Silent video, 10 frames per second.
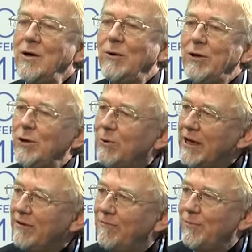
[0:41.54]
Well, you know, we
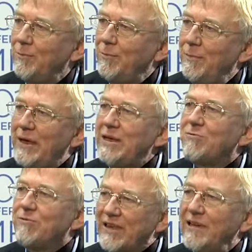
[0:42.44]
have many
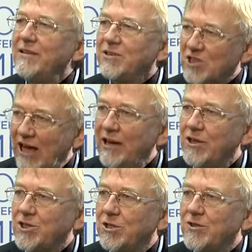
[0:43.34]
real
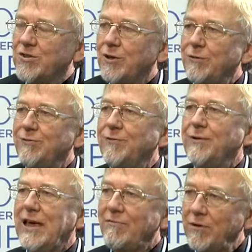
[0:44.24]
challenges of
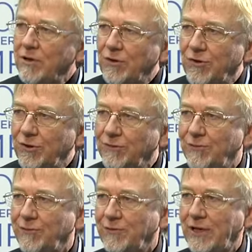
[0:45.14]
governance, of
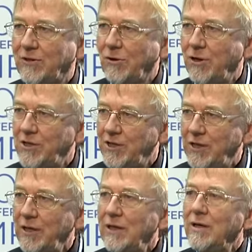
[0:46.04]

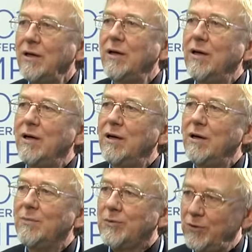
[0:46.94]
technology,
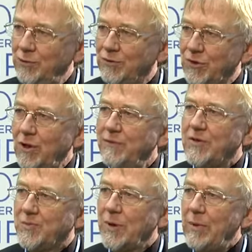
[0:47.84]
to solve this
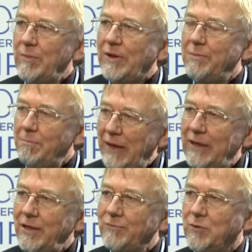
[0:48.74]
problem, but
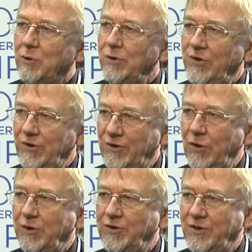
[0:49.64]
money, of course, is
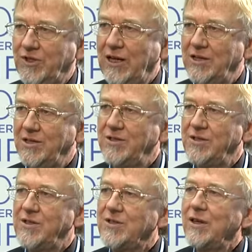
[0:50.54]
not a challenge. This
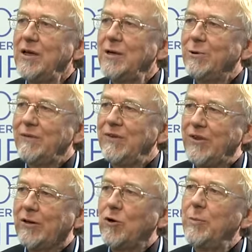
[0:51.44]
is, we have this
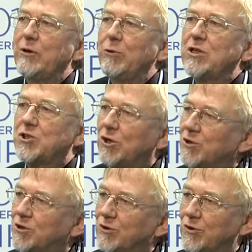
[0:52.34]
economic witch
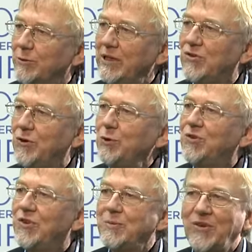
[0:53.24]
doctor, so when it
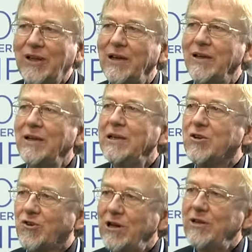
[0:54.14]
suits them, suddenly
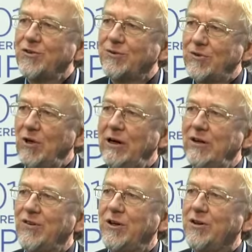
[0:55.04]
trillions of
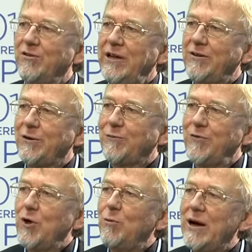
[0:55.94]
dollars are created out of
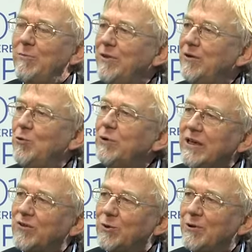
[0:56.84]
nowhere within
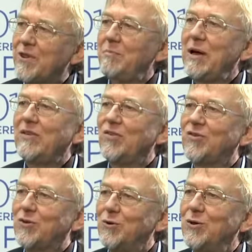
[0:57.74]
weeks or within
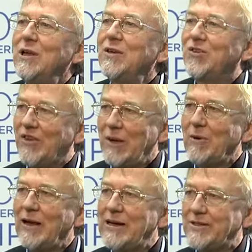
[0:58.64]
months to
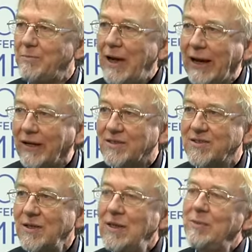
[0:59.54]
stabilize the banks.